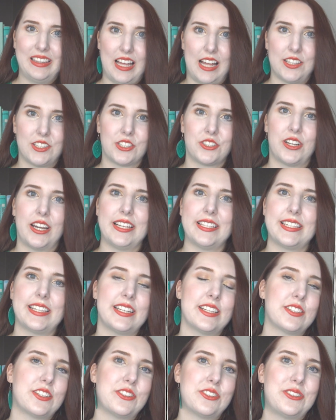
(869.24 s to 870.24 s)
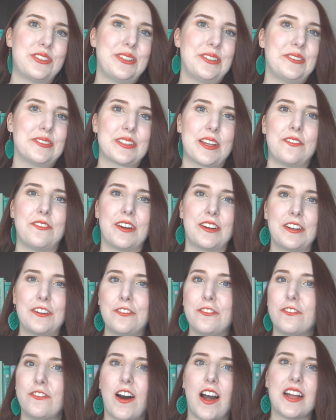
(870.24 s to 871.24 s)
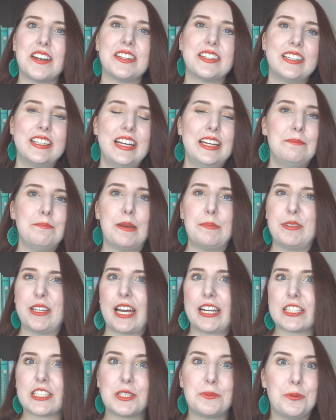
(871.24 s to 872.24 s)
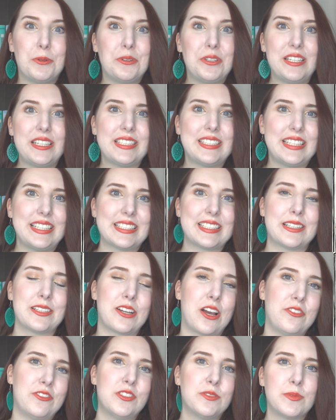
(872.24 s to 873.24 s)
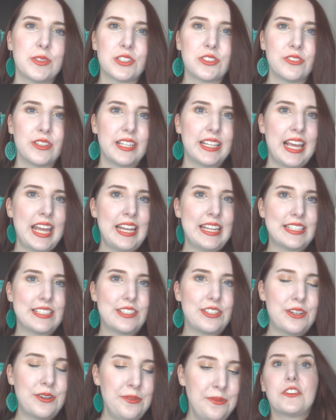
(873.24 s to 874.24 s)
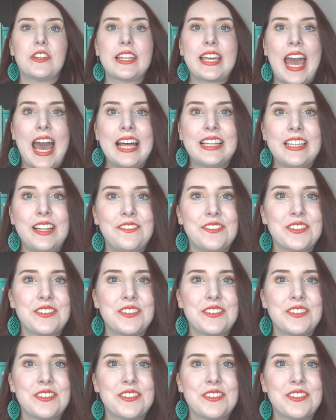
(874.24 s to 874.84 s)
Lots of craziness ensues. A very fun, maybe kind of spooky season cozy mystery to get into. For the cat